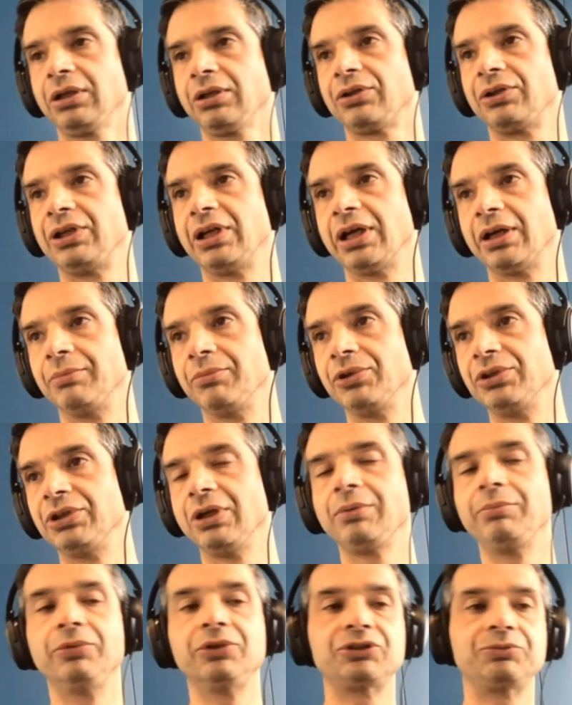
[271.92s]
The AI
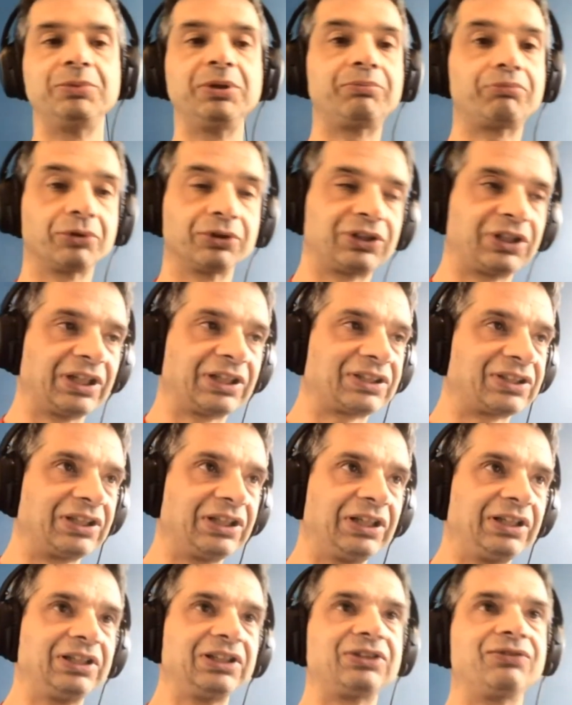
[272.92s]
model must be
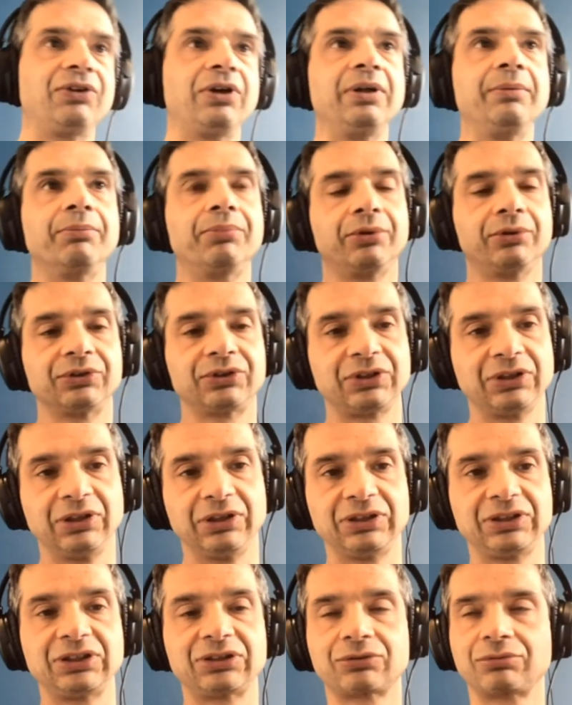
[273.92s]
protected. It's very important.
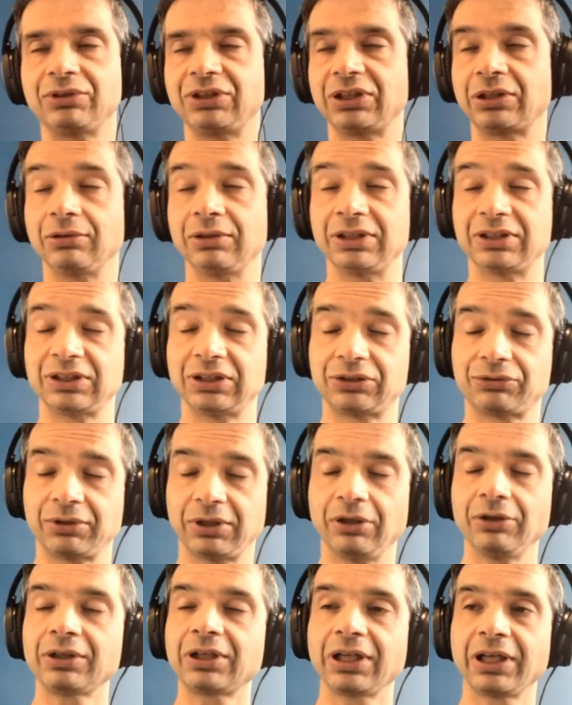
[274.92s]
It's critical, etc.
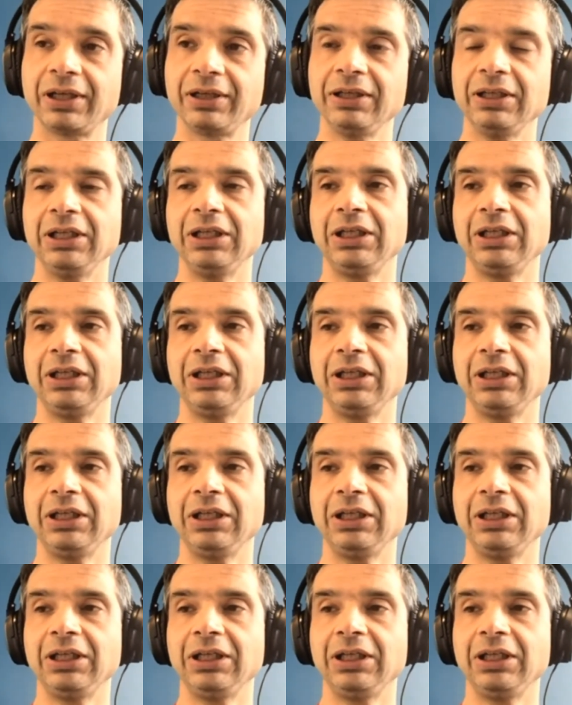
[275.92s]
Okay.